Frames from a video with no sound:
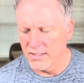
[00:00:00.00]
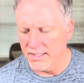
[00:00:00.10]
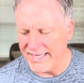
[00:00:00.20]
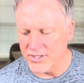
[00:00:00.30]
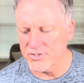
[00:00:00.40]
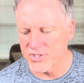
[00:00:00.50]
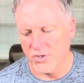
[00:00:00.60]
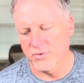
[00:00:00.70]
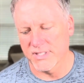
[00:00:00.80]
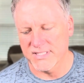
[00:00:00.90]

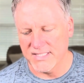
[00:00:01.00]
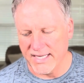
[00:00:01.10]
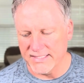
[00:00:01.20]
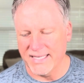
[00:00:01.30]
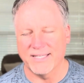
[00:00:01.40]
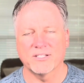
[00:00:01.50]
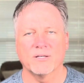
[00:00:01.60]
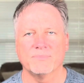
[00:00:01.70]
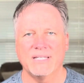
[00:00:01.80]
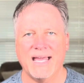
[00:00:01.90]
Arizona state
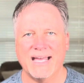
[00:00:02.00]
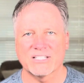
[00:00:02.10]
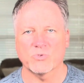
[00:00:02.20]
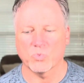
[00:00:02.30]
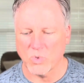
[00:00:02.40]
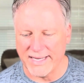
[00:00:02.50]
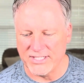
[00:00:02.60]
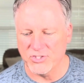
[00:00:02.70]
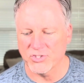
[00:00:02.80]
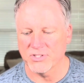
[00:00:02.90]
income tax
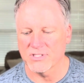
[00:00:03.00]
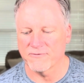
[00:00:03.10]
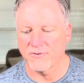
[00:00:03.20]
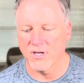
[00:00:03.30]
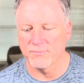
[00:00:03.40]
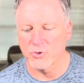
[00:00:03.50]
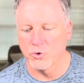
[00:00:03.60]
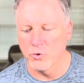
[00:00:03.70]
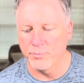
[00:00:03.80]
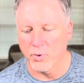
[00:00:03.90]
ranges from
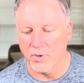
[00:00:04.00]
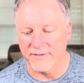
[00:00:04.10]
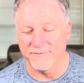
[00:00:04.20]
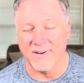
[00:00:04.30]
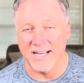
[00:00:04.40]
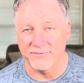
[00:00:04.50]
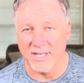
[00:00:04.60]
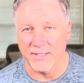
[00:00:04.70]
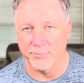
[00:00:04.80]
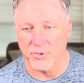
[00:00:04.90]

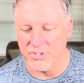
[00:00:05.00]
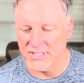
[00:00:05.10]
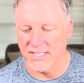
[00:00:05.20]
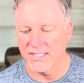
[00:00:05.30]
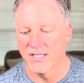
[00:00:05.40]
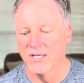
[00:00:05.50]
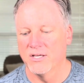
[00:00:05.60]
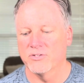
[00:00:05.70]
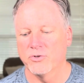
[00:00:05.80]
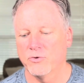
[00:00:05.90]
2.59%
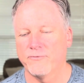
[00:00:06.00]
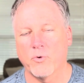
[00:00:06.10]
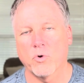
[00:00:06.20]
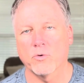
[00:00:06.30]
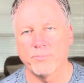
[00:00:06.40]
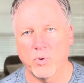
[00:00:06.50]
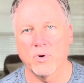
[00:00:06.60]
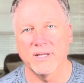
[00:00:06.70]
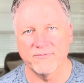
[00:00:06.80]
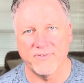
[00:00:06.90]
to
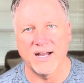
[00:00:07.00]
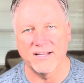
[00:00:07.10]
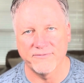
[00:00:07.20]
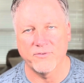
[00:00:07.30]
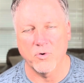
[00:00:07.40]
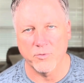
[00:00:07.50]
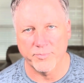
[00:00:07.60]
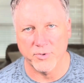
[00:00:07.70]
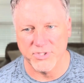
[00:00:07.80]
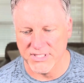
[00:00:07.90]

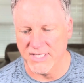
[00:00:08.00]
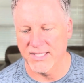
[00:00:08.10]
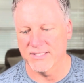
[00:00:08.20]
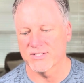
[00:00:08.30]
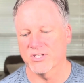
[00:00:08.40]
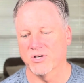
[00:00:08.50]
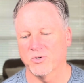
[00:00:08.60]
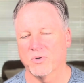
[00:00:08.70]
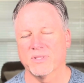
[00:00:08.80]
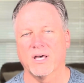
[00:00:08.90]
4.54%.
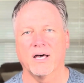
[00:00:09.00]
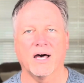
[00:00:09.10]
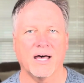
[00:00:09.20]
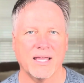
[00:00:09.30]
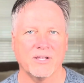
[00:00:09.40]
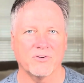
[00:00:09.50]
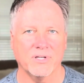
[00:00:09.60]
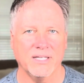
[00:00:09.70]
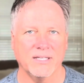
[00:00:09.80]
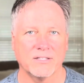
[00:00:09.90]
So on the
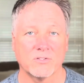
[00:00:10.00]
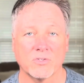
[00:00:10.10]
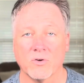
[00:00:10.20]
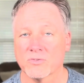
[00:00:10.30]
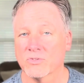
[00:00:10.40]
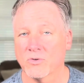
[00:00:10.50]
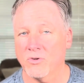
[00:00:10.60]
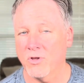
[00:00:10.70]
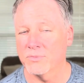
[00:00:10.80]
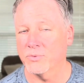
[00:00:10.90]
higher end, Tulsa,
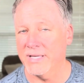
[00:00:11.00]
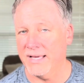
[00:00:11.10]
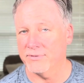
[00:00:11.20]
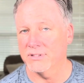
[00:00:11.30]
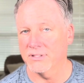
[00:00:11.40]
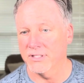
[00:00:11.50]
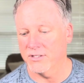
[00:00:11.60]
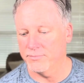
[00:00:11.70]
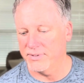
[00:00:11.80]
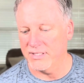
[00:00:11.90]
Oklahoma, we have a
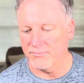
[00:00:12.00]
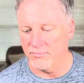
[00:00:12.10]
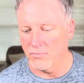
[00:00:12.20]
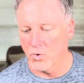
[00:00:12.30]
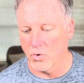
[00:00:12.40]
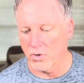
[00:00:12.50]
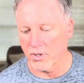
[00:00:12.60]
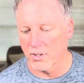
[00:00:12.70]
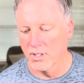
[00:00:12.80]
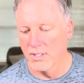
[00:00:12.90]
little bit more